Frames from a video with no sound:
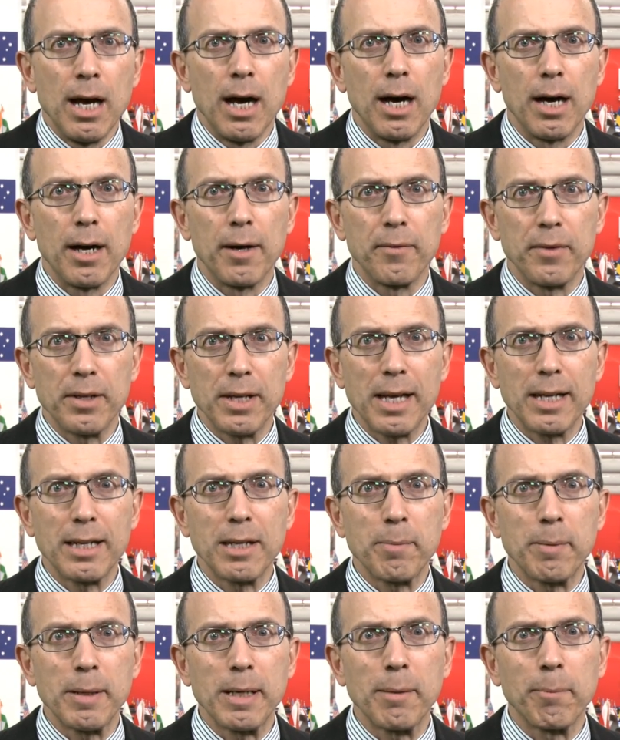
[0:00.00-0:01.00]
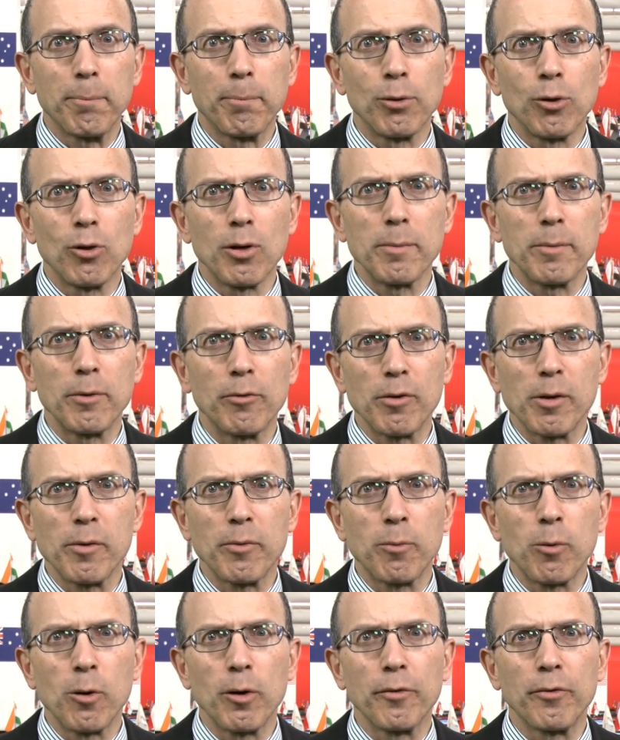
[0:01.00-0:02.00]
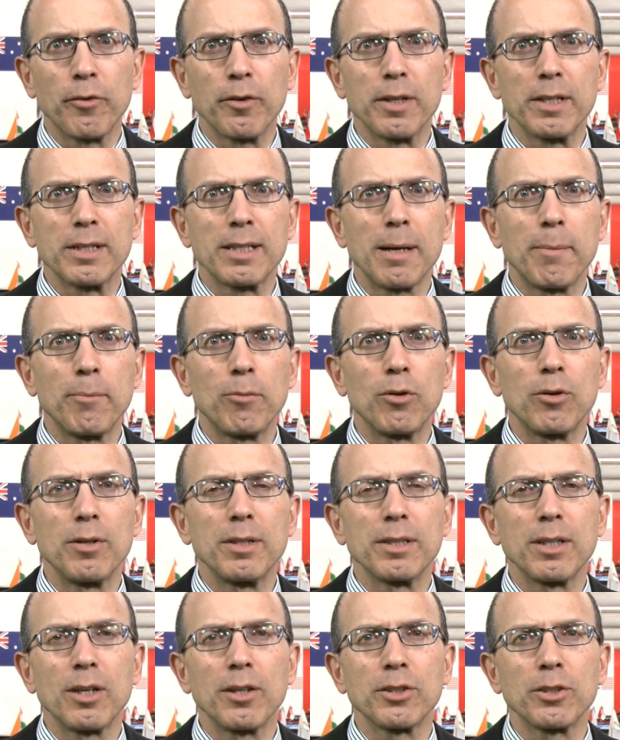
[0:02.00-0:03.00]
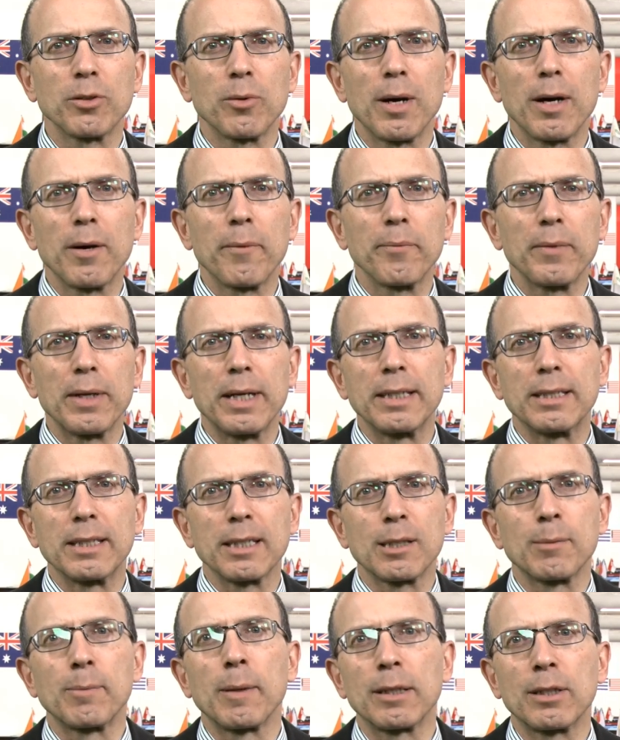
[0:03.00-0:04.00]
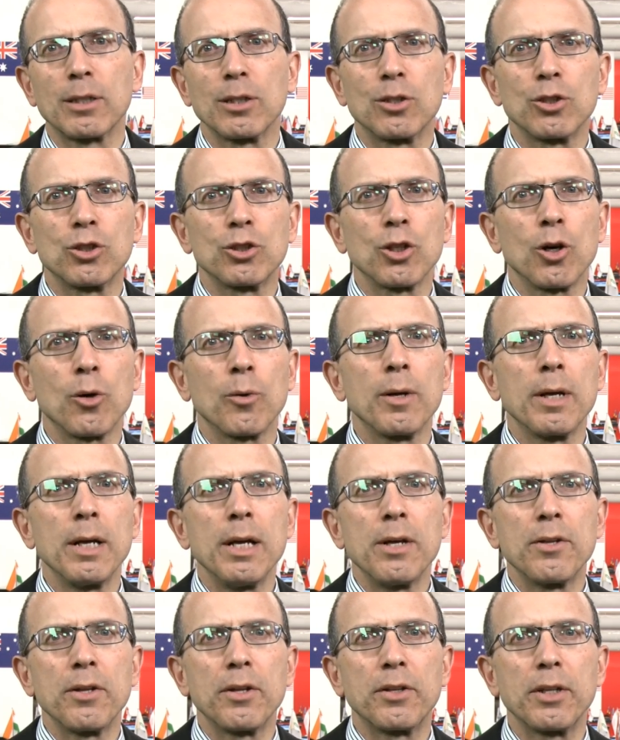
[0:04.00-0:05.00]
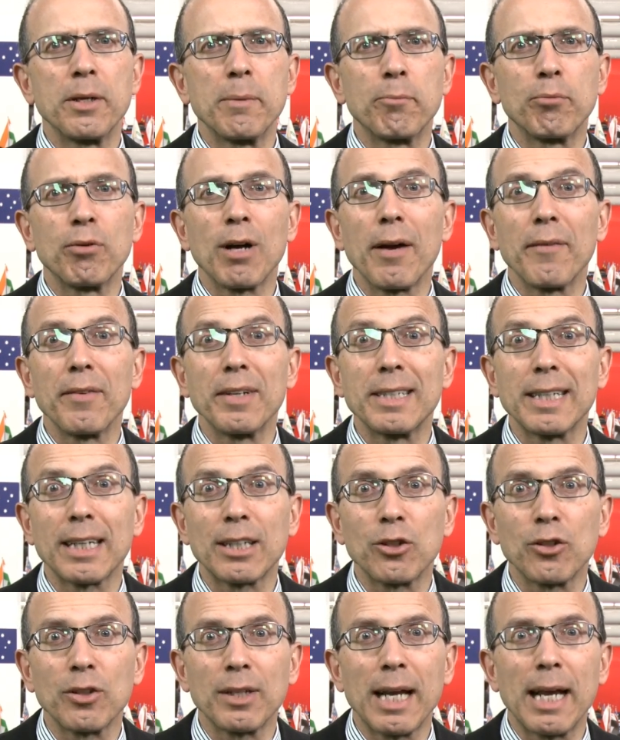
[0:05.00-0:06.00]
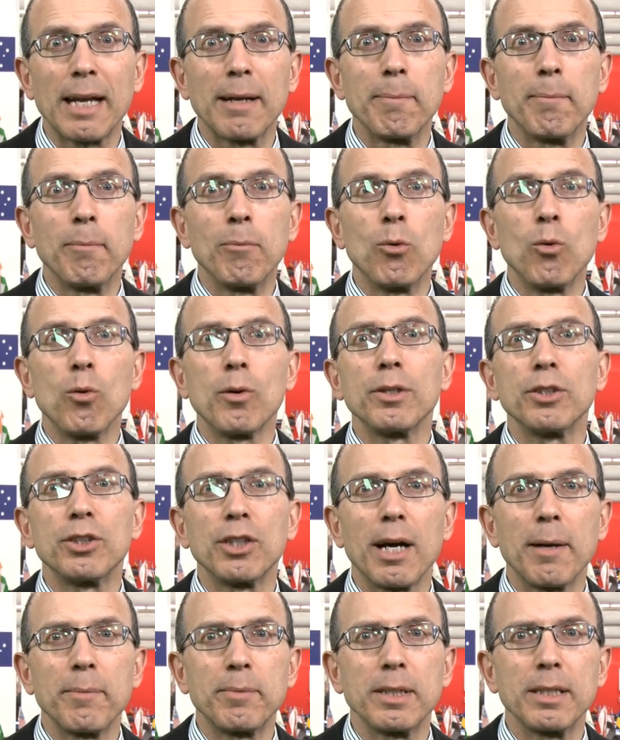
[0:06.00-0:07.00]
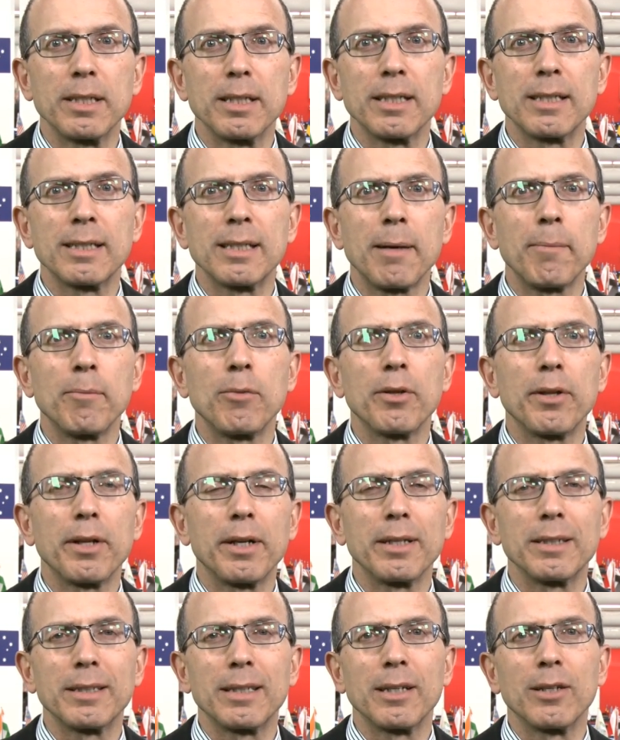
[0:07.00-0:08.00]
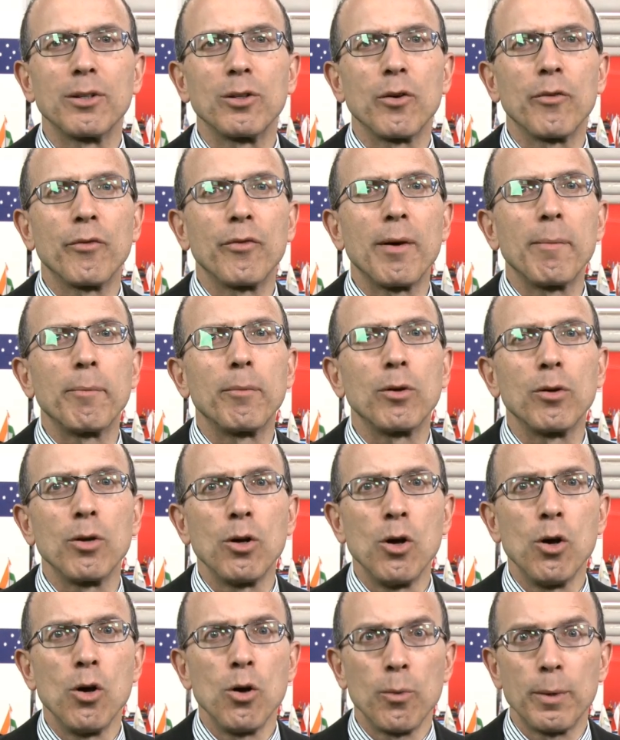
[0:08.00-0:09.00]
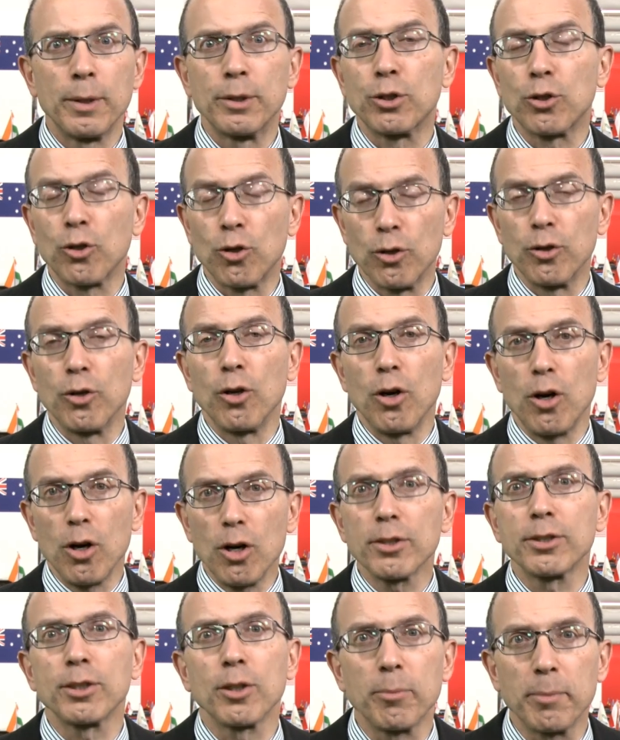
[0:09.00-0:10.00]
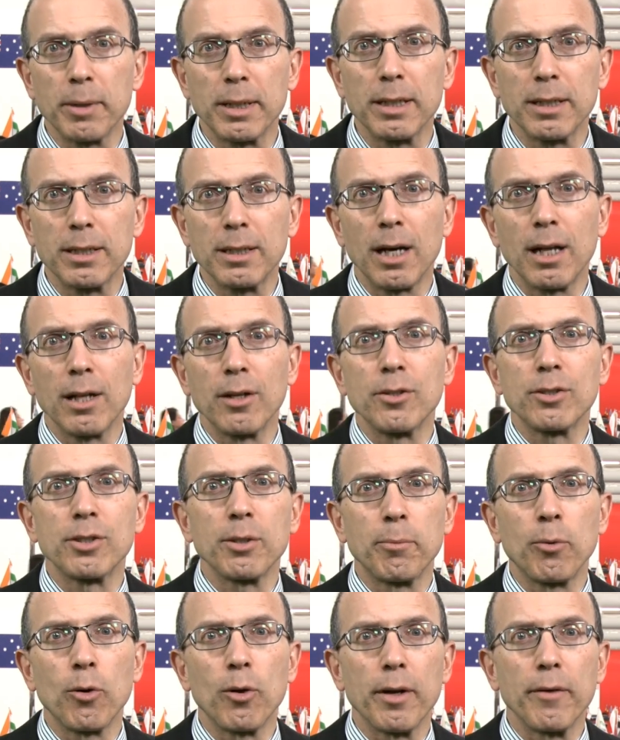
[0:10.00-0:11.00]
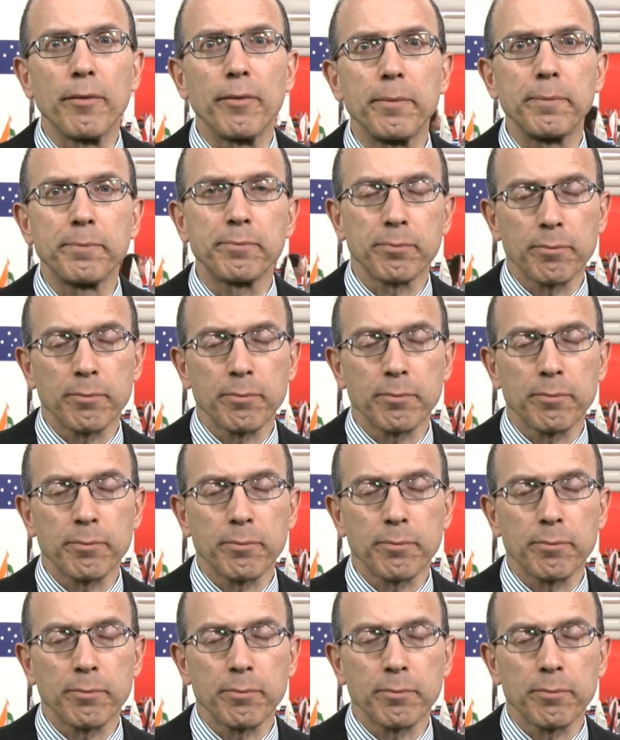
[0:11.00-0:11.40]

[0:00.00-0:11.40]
The ADP employment report for December is also out. It's expected to show that the private sector gained more jobs in December than it did in November, which could also be dollar supportive.